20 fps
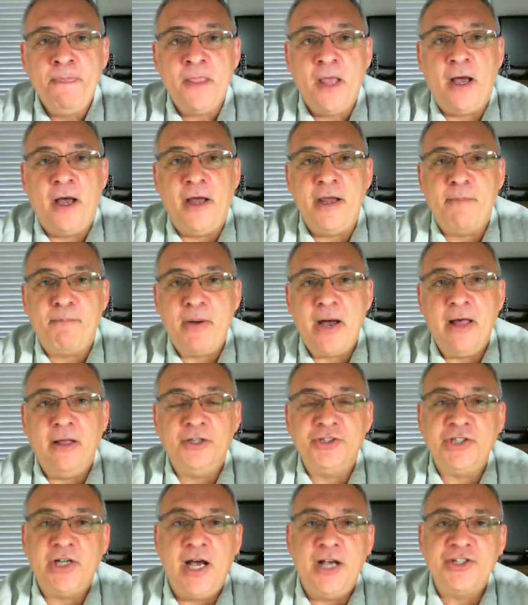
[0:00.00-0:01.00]
I
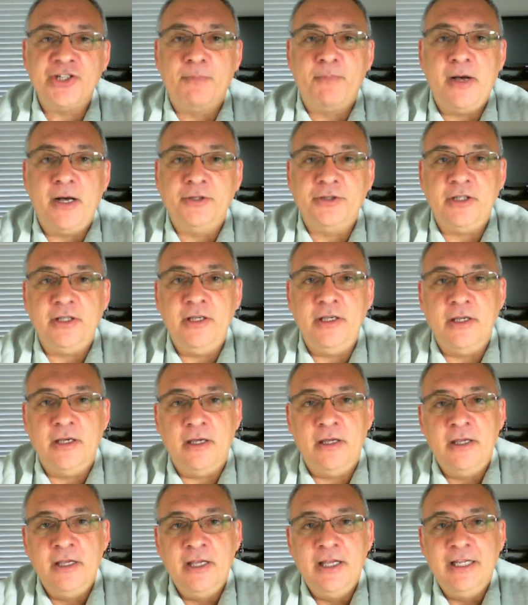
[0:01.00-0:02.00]
apologize about
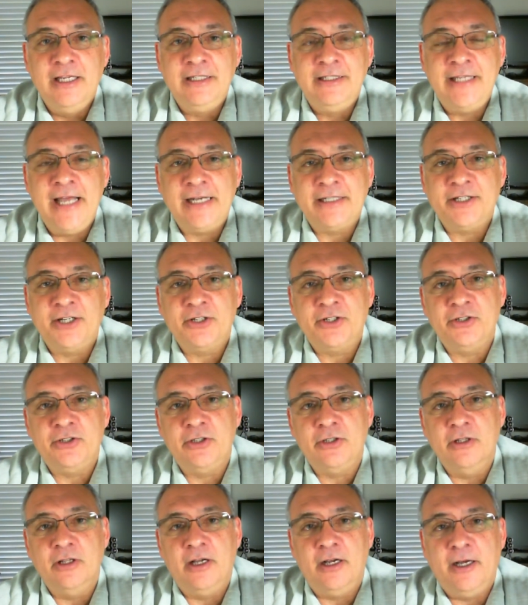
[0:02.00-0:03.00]
the
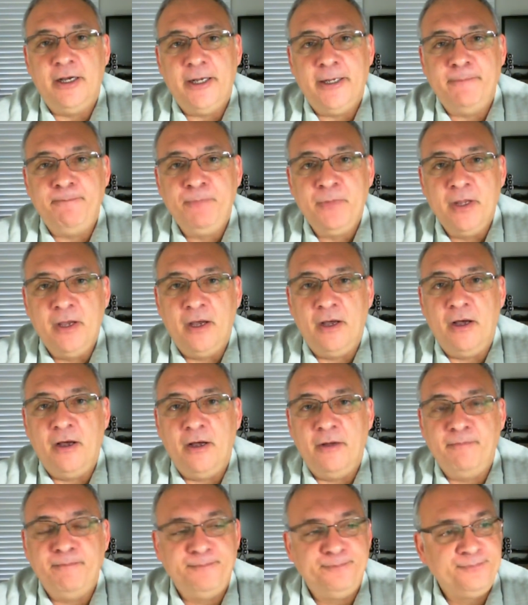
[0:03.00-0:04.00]
technical,
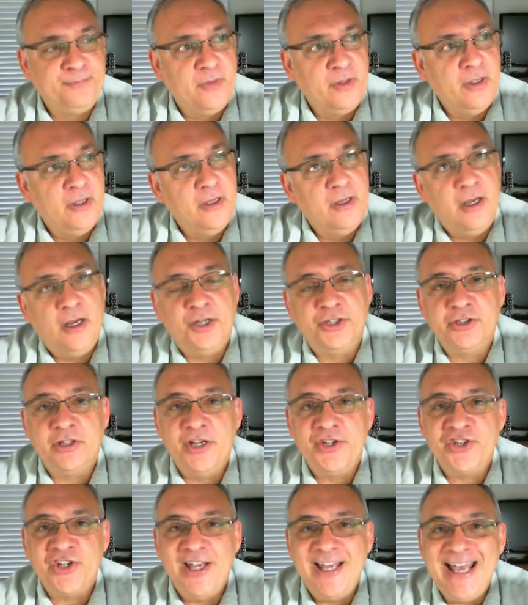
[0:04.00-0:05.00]
how shall I
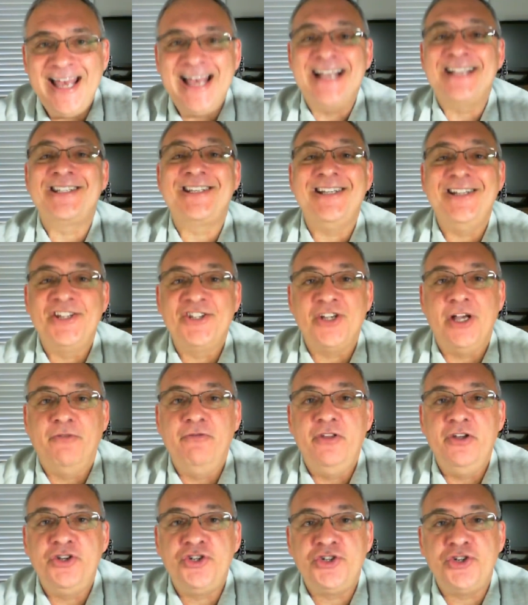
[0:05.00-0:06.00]
say, essence of
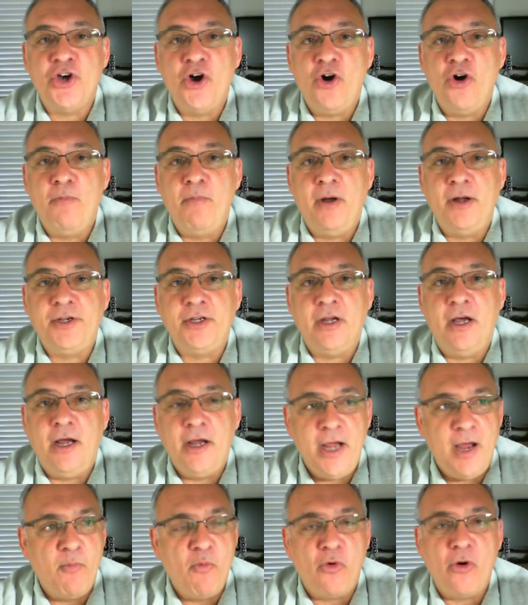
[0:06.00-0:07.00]
this show, but I
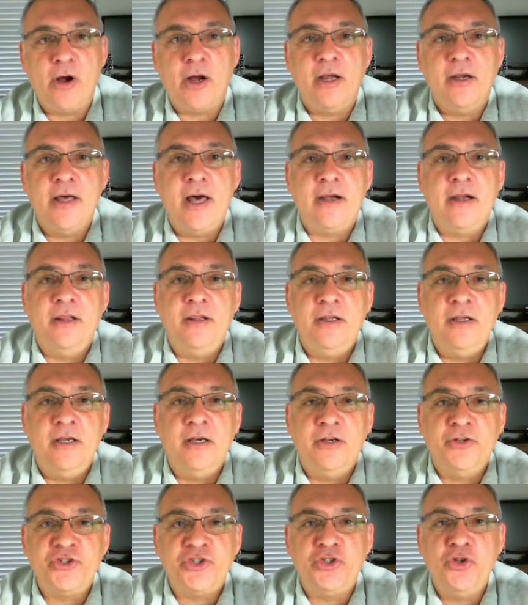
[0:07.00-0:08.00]
am working out of
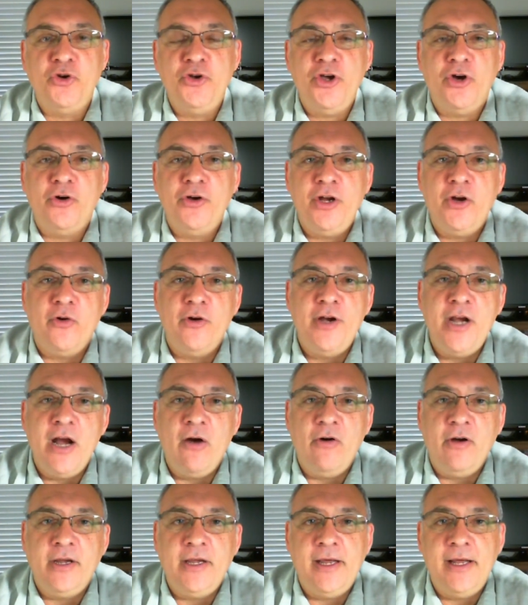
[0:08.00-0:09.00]
the studio here in
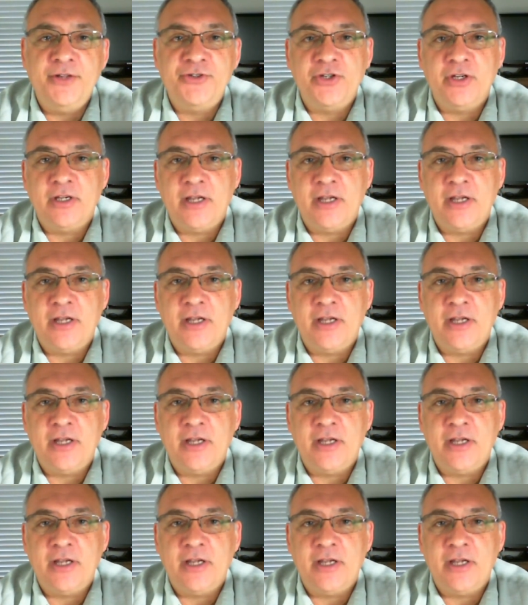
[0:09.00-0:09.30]
Narragansett.